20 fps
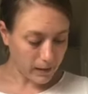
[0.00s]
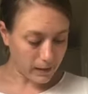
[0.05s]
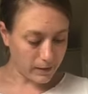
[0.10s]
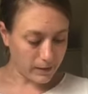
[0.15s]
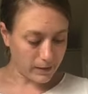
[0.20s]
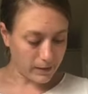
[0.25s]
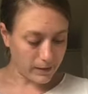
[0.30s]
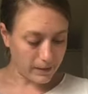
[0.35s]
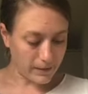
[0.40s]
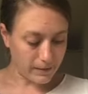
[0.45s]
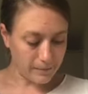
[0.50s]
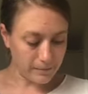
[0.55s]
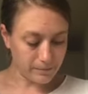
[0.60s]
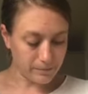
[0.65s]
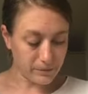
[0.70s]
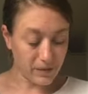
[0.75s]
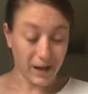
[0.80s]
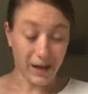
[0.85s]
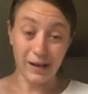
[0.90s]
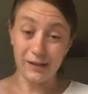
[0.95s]

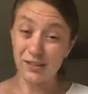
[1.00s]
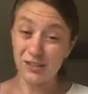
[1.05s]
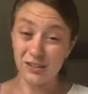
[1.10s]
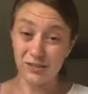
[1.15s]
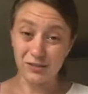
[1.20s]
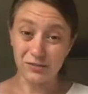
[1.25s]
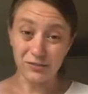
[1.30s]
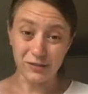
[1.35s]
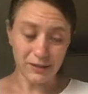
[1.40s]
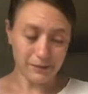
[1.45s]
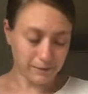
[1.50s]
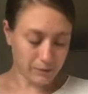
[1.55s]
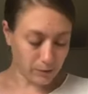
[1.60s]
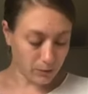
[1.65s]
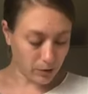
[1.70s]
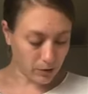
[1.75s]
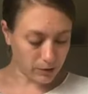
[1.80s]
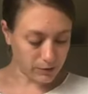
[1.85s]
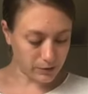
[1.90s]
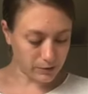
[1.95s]
and the salt if
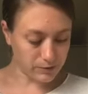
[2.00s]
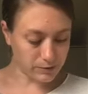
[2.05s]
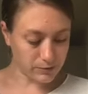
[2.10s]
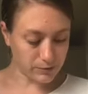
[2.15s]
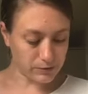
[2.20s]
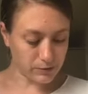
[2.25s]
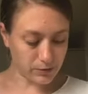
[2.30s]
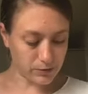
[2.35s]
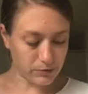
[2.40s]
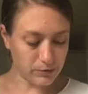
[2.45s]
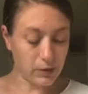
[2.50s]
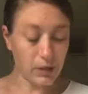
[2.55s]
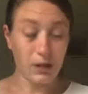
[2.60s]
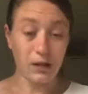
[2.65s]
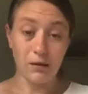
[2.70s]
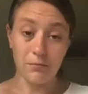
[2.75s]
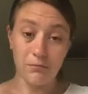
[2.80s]
you are using salt.